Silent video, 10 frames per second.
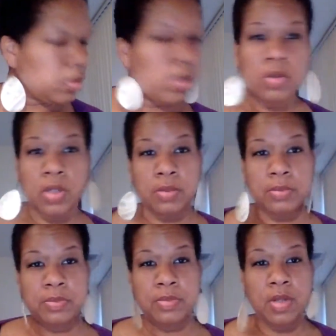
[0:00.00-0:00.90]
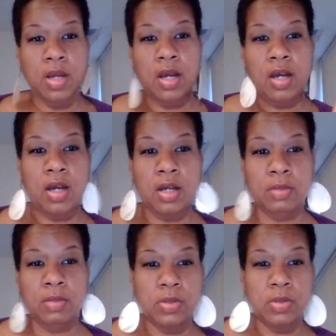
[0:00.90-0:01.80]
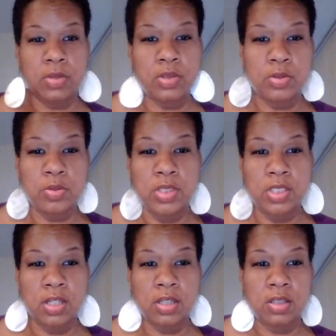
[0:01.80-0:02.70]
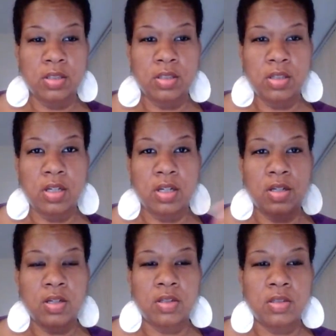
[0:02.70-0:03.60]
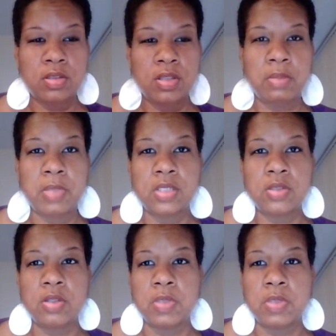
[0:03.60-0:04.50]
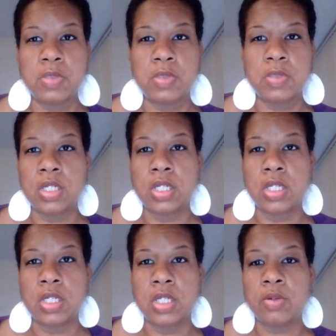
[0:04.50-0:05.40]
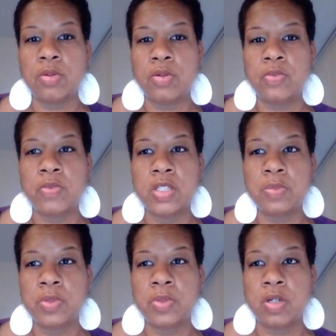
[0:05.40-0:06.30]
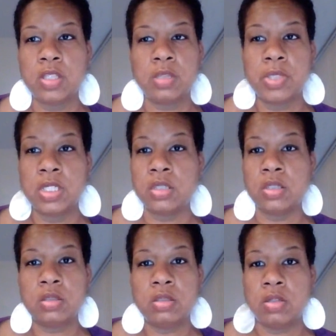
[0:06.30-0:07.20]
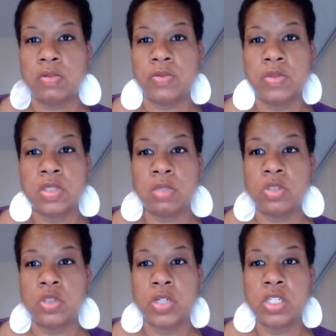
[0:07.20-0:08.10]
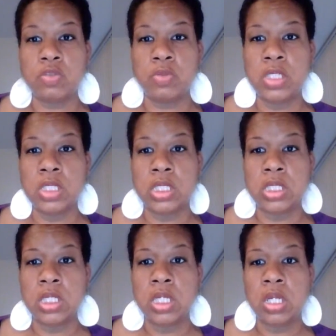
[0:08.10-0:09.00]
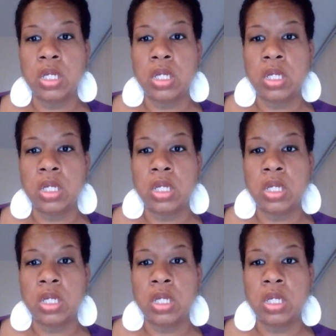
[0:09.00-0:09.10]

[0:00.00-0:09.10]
Okay, I'm going to check and make sure no one's saying anything on Facebook or anything because, for some strange reason,